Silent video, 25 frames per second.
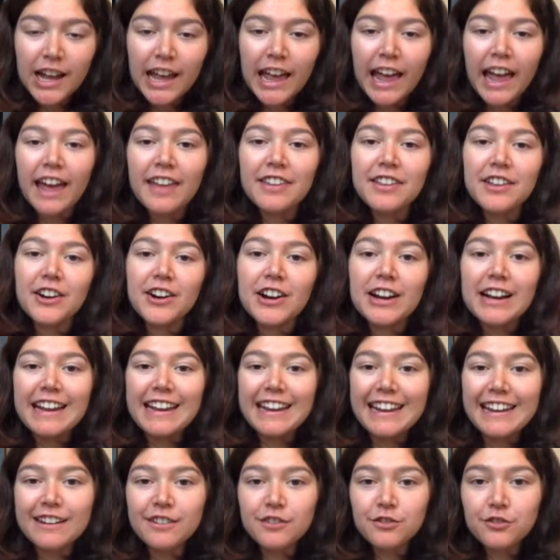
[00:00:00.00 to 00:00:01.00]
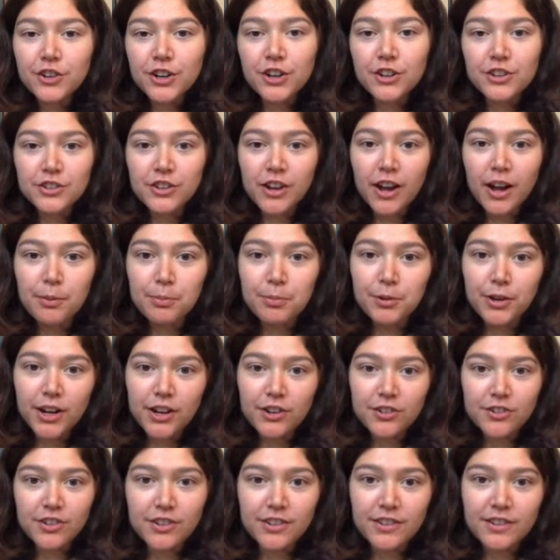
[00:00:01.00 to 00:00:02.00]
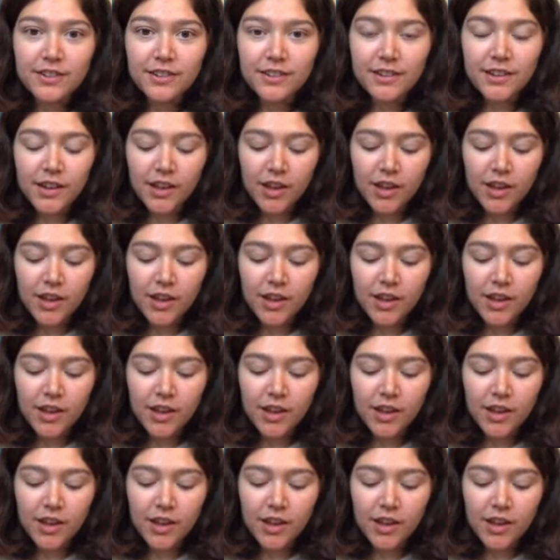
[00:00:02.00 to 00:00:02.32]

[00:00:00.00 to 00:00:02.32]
and they are inverse operations.